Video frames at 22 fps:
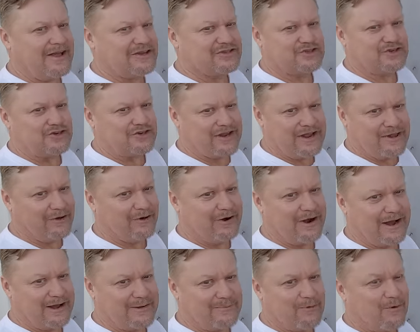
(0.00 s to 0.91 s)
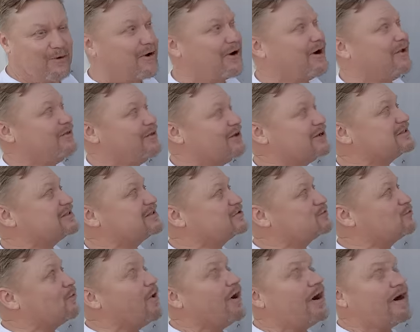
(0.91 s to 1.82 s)
a Lester dealer anymore, and this
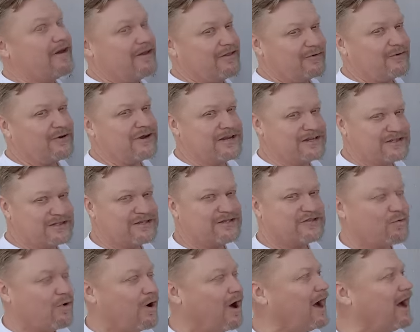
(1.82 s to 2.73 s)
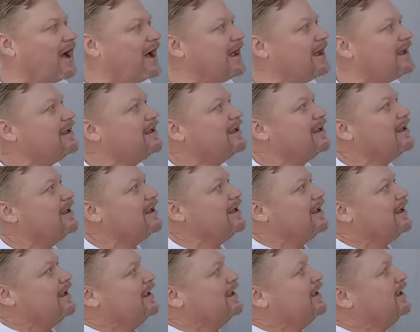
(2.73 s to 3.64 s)
is one of the reasons why.
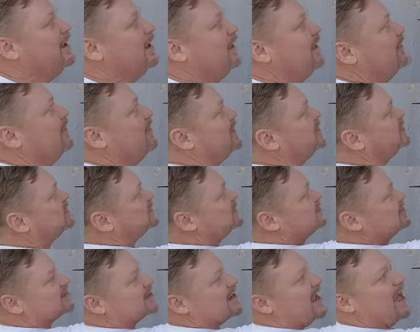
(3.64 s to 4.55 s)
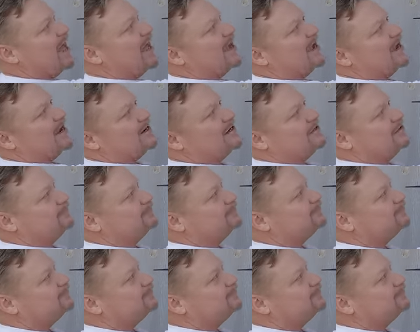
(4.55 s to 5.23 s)
This design,